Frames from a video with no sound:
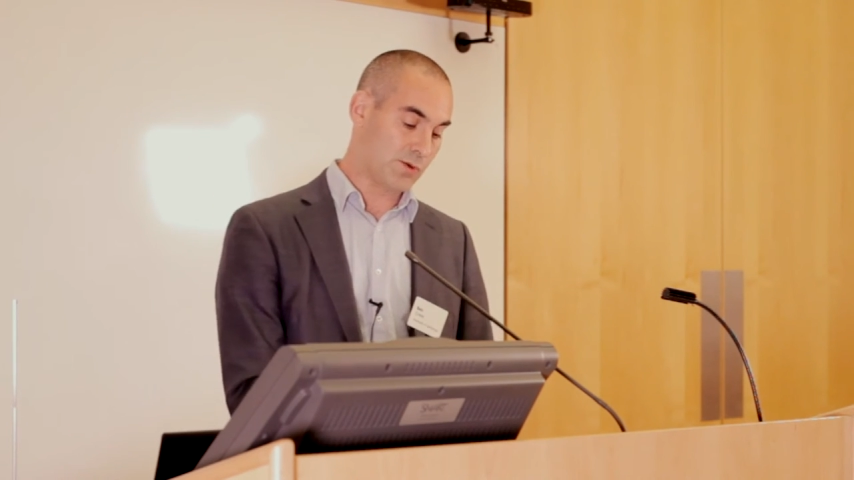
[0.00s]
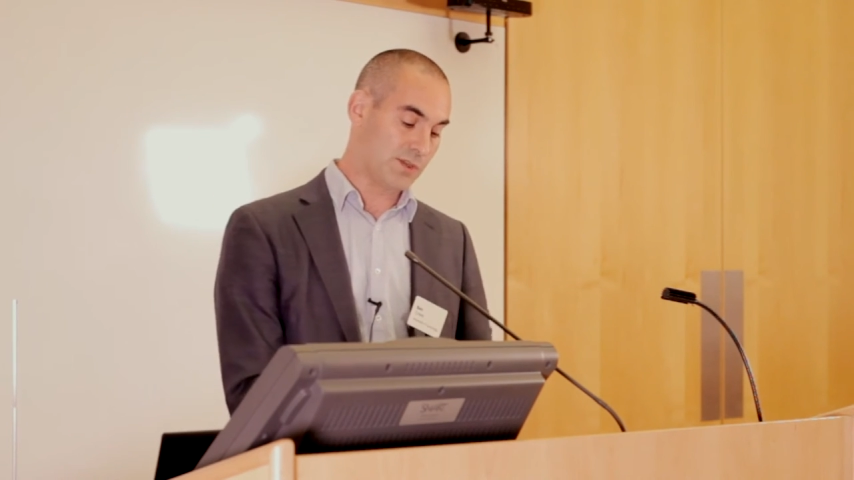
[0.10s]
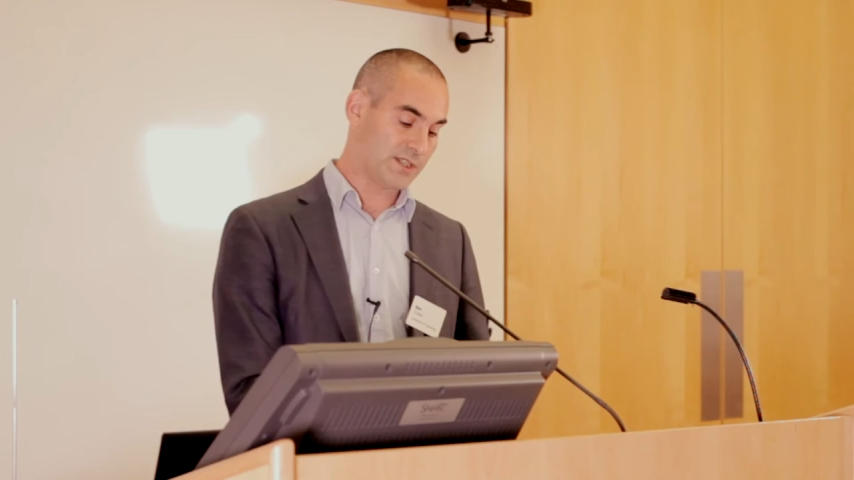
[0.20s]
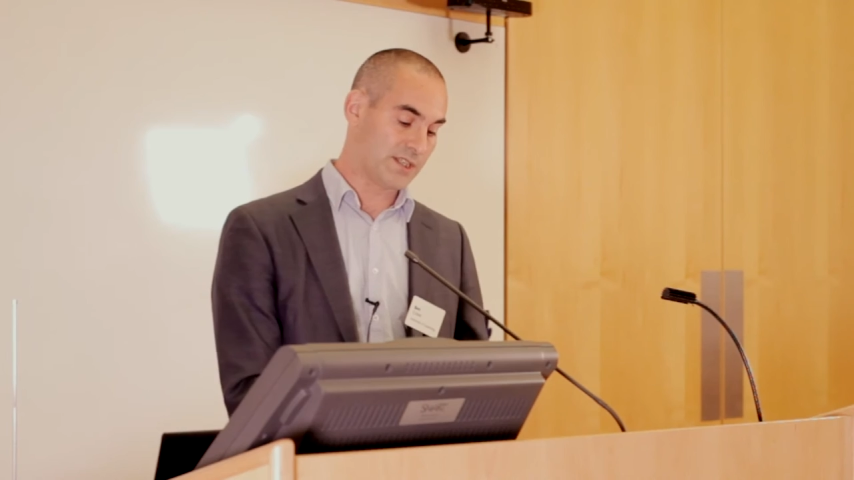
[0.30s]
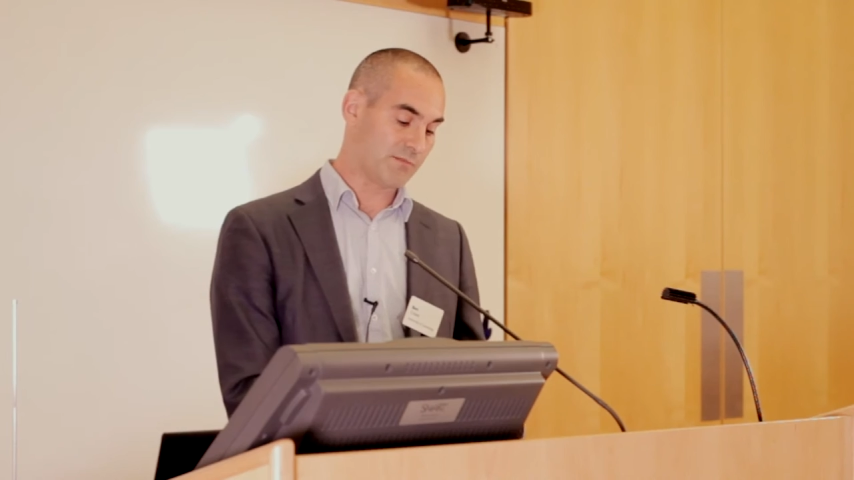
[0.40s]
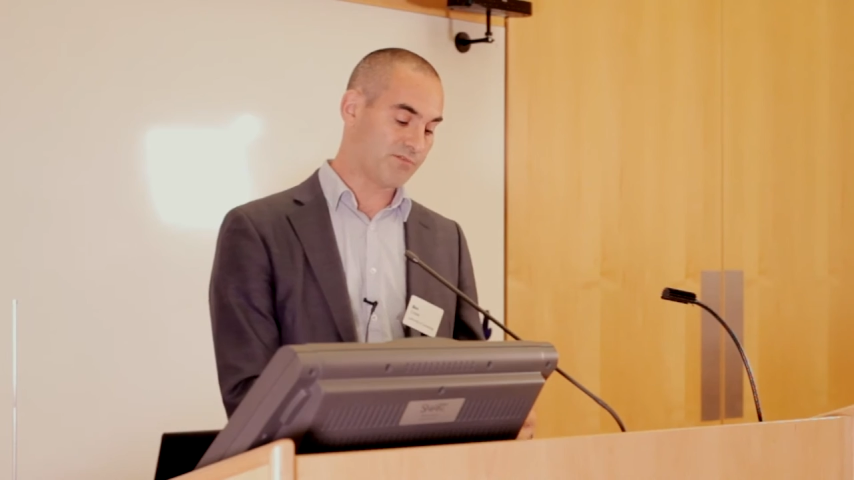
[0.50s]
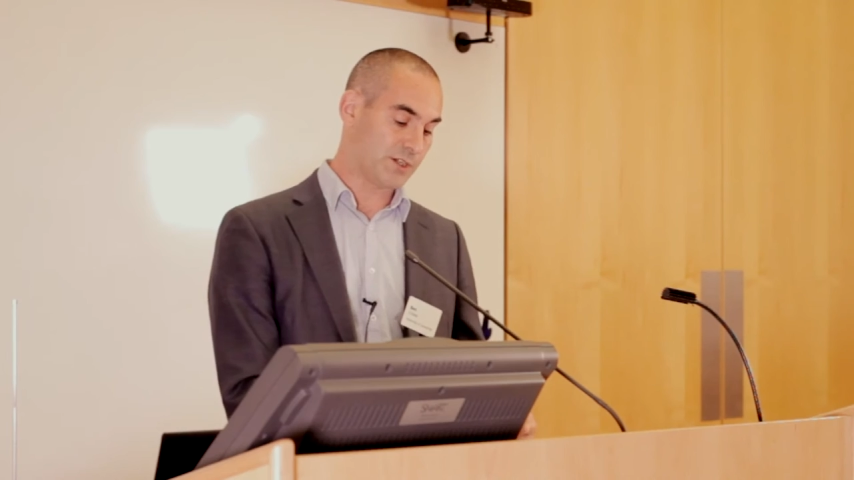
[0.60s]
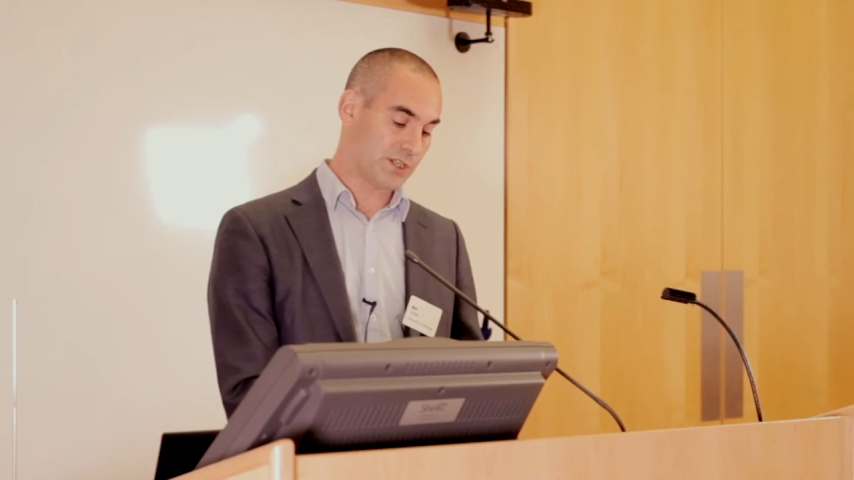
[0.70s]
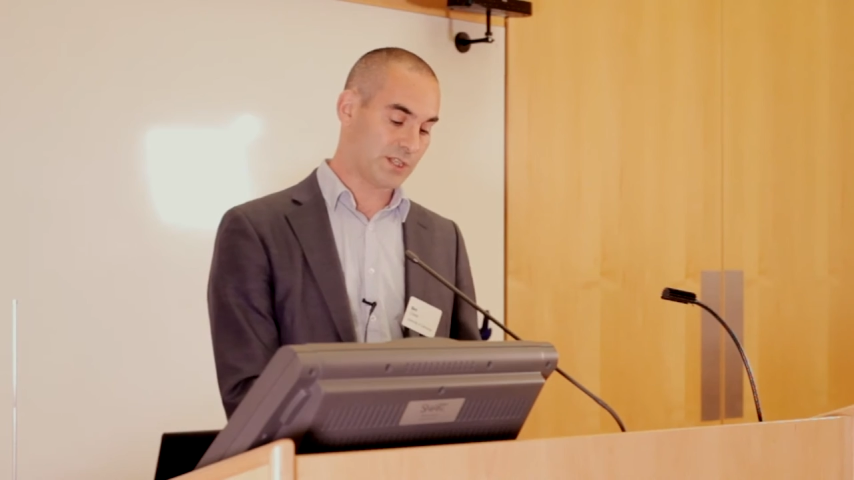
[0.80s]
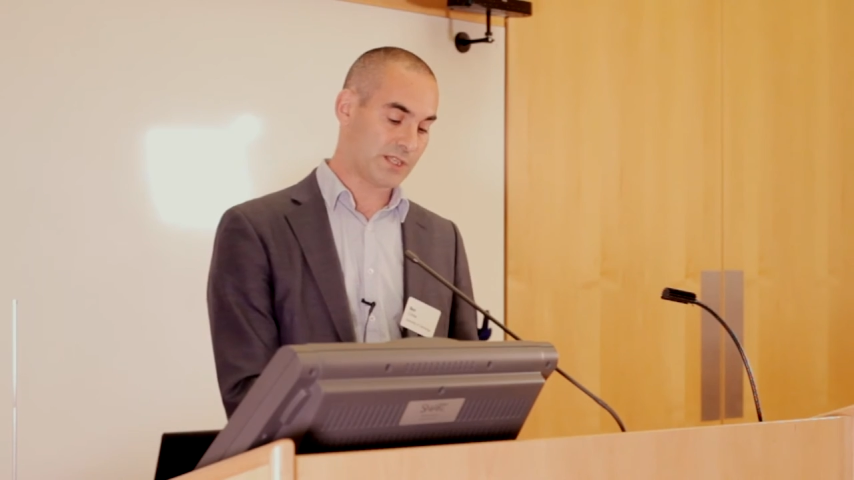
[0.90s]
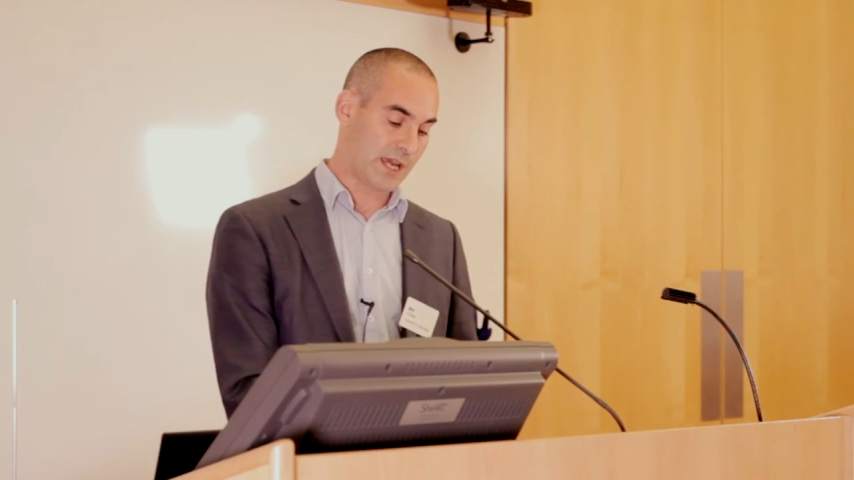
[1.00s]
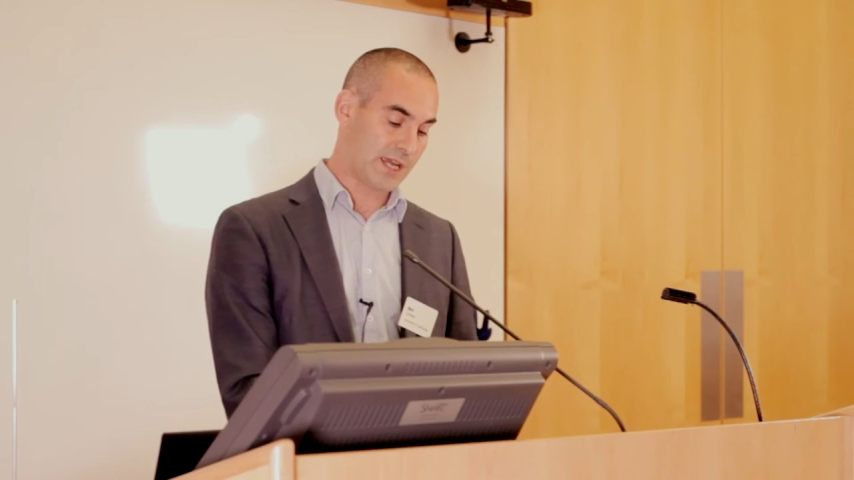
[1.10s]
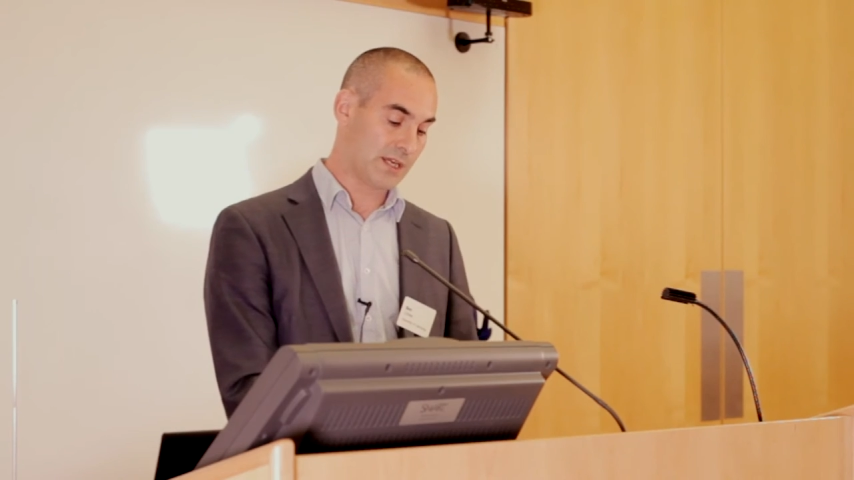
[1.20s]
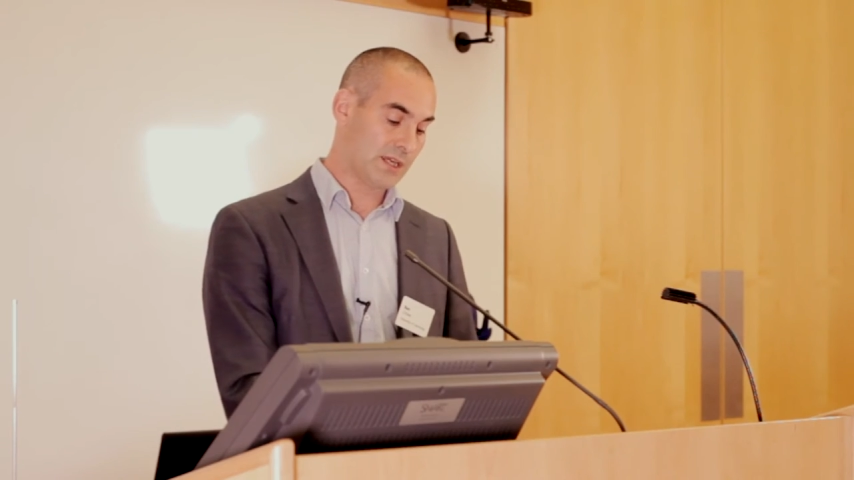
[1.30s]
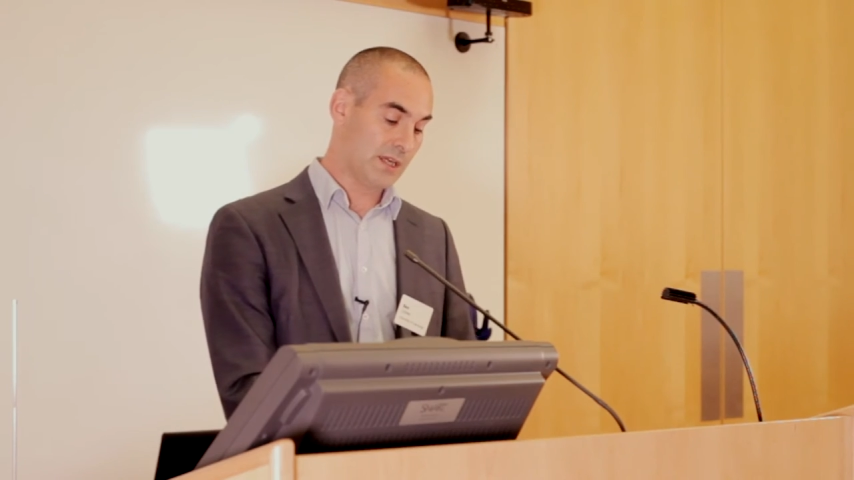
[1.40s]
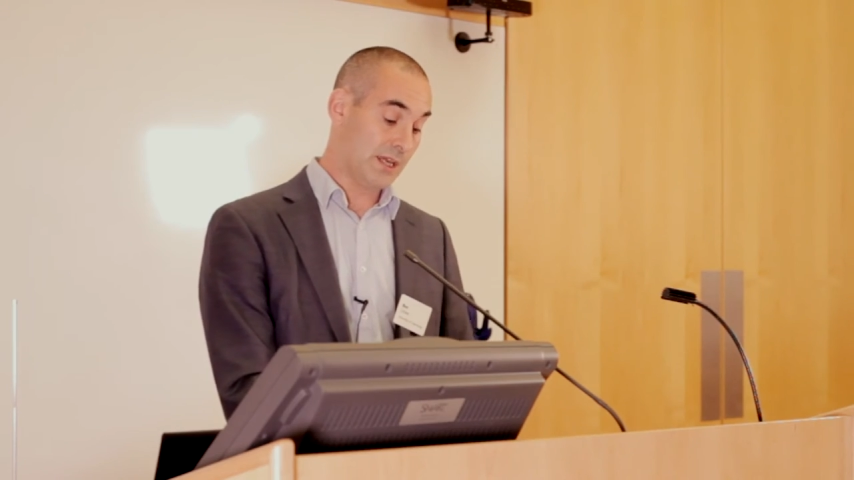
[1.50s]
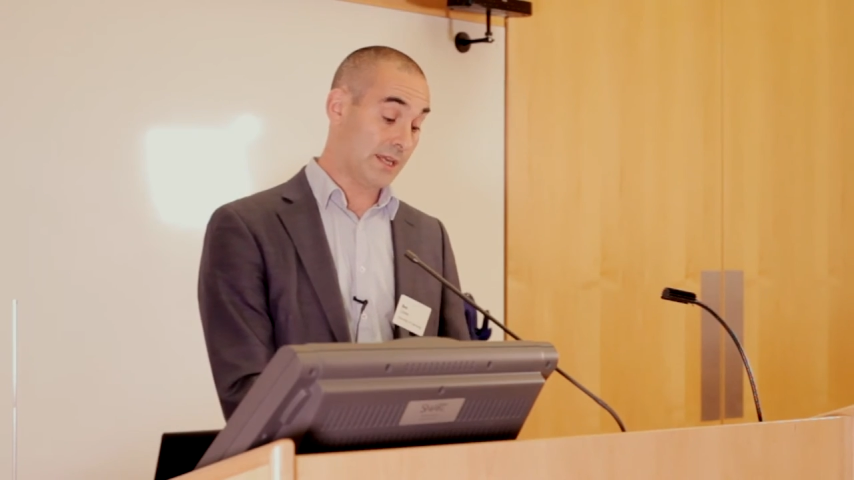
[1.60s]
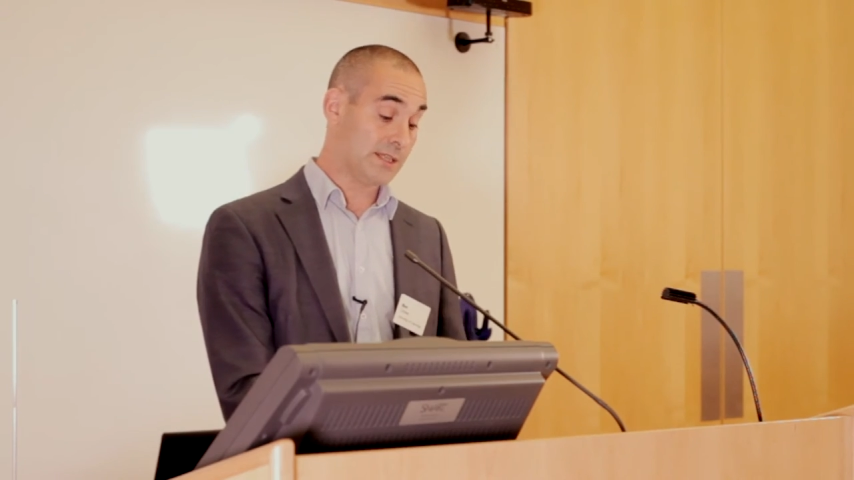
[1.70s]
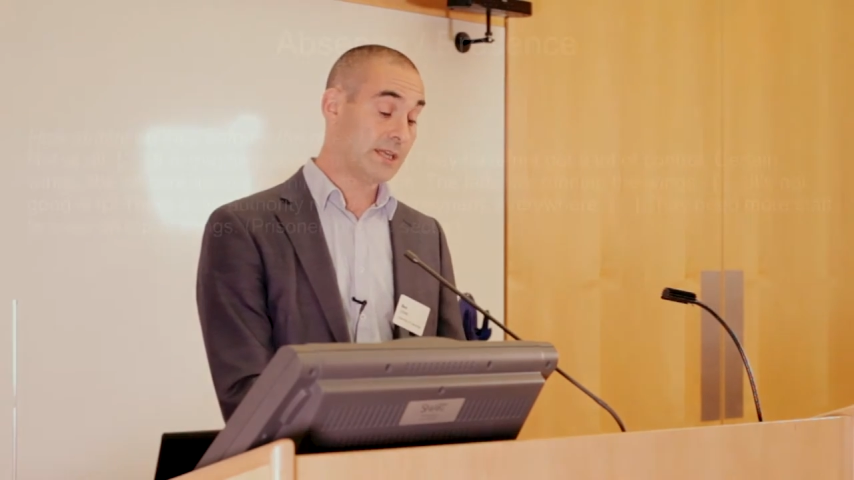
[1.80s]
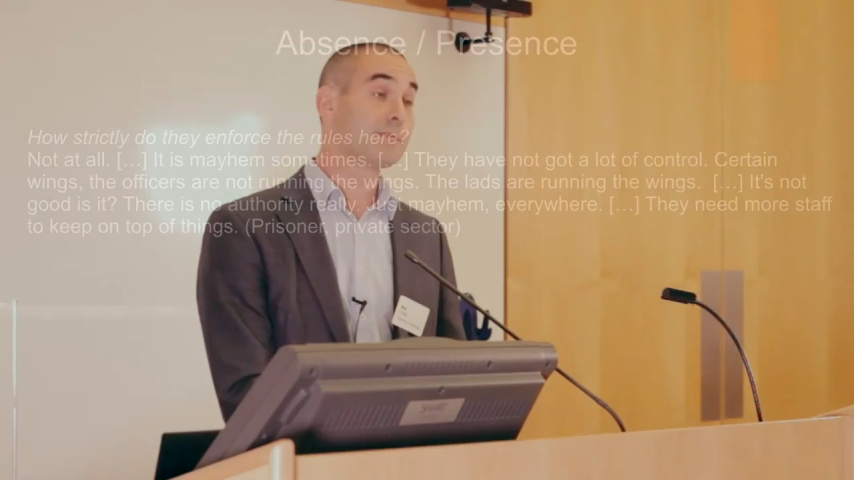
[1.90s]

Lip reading: this is a prisoner saying, "It is